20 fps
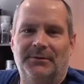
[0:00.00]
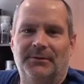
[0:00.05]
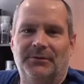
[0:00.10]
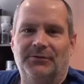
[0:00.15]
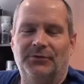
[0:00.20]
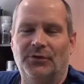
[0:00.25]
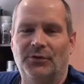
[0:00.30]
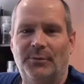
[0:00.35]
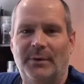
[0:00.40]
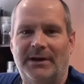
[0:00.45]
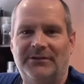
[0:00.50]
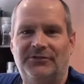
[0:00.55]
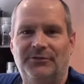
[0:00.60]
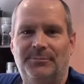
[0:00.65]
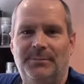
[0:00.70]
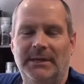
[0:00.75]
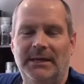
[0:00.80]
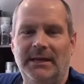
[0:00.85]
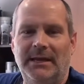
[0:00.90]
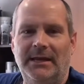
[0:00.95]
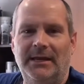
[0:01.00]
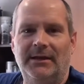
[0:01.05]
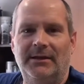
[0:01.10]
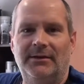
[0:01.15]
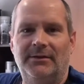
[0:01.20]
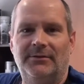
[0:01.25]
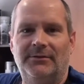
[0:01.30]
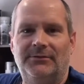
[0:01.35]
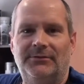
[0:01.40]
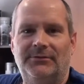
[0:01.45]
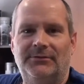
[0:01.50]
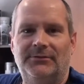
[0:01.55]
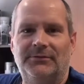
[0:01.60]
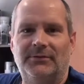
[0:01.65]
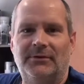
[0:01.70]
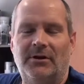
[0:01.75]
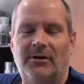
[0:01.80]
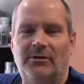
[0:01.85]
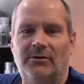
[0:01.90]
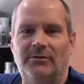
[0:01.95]
So the recipe is
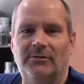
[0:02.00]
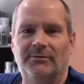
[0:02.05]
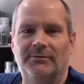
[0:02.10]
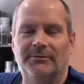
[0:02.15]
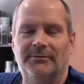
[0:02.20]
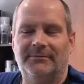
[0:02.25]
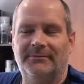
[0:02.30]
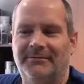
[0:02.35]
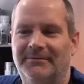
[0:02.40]
called